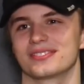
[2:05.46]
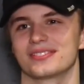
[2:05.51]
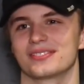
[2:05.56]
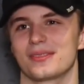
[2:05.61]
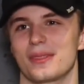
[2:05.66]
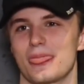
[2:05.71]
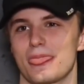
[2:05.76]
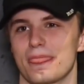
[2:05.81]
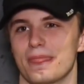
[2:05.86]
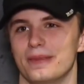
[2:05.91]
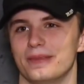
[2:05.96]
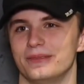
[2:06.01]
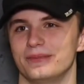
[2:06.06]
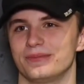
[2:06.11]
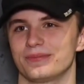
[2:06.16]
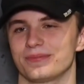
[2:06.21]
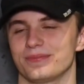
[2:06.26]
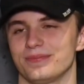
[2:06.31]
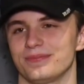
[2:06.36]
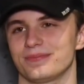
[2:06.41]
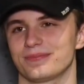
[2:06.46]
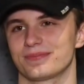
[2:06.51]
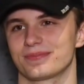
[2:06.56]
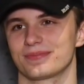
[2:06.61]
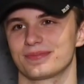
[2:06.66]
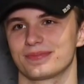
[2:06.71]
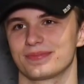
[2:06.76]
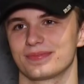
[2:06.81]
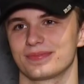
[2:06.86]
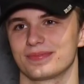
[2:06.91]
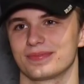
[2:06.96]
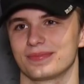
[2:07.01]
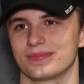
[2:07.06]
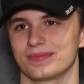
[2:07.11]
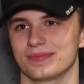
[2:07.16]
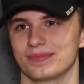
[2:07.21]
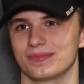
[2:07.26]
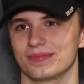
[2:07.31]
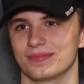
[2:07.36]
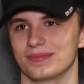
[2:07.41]
Congratulations on your first
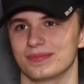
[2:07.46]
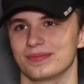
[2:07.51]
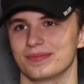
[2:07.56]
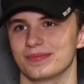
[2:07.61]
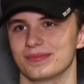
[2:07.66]
marker, Luca.